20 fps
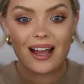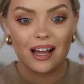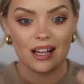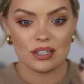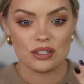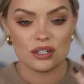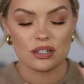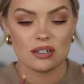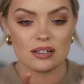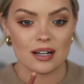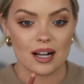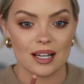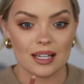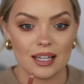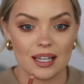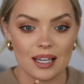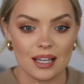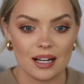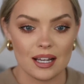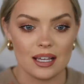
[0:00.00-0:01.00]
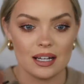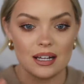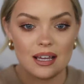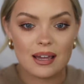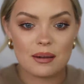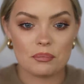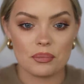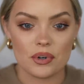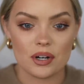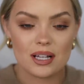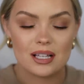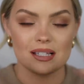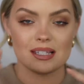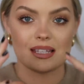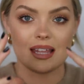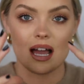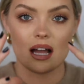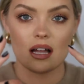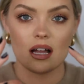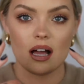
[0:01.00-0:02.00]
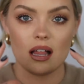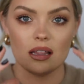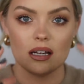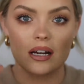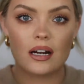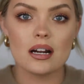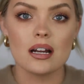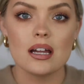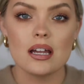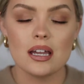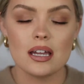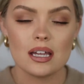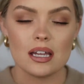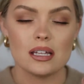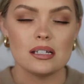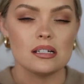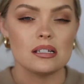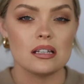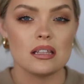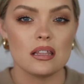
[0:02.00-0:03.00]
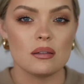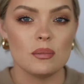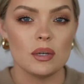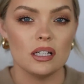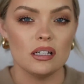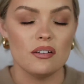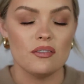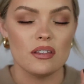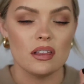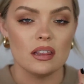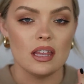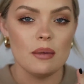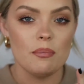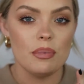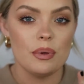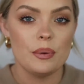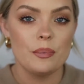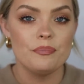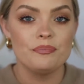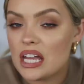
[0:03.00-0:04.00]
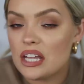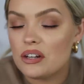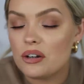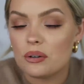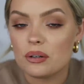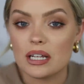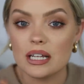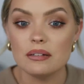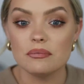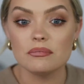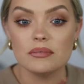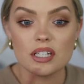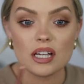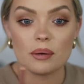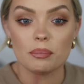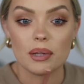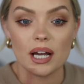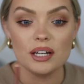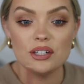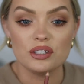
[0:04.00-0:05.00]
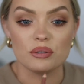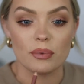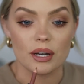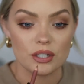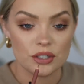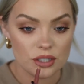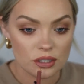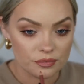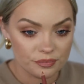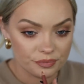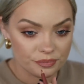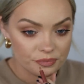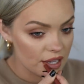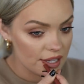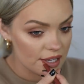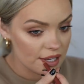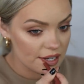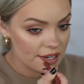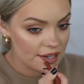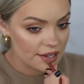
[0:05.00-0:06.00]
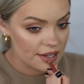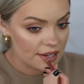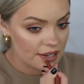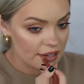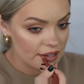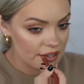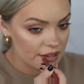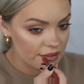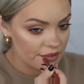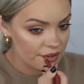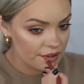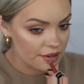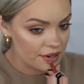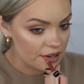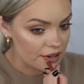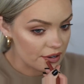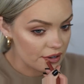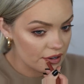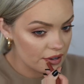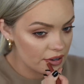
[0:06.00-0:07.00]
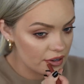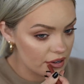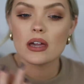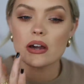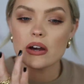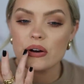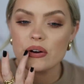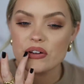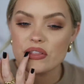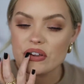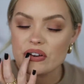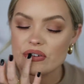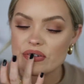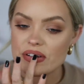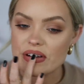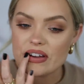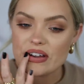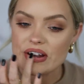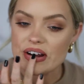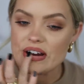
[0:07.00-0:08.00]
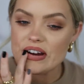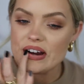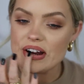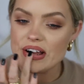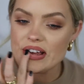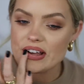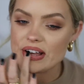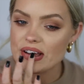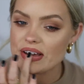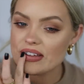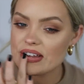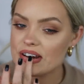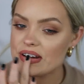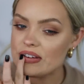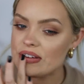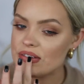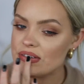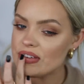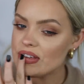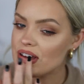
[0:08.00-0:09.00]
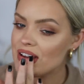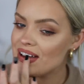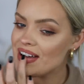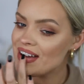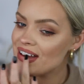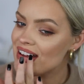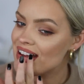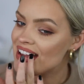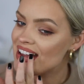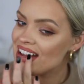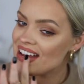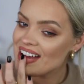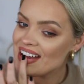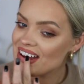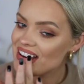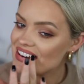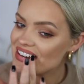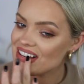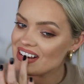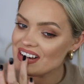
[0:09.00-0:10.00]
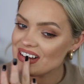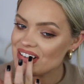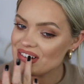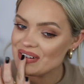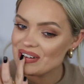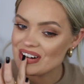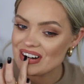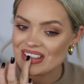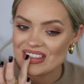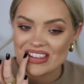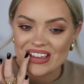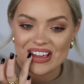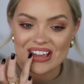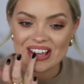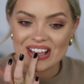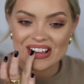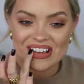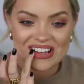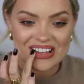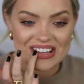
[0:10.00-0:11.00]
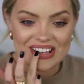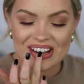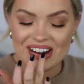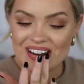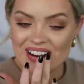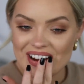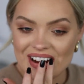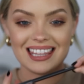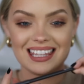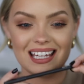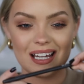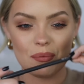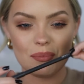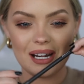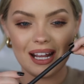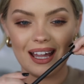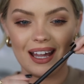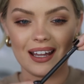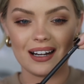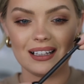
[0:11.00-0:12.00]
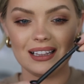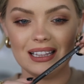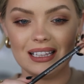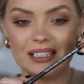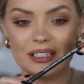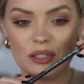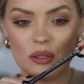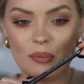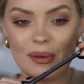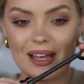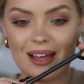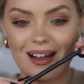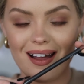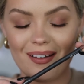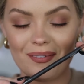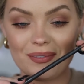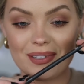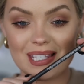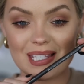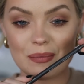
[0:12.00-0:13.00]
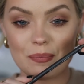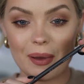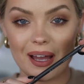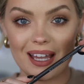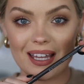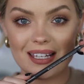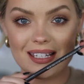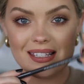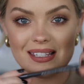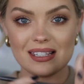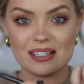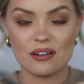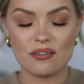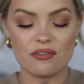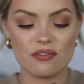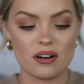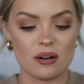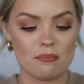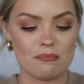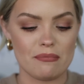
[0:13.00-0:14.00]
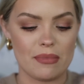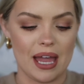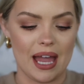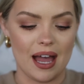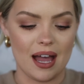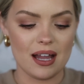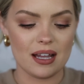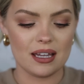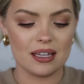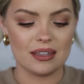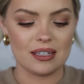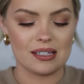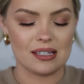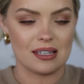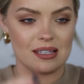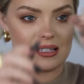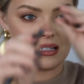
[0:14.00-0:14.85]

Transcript: as you're dragging it in, it brings that color into the middle of the lip, and you don't need to apply too much because it just does it for you. You can go with your finger and kind of do one of these. I think I'm gonna add a little bit of Spice from MAC. This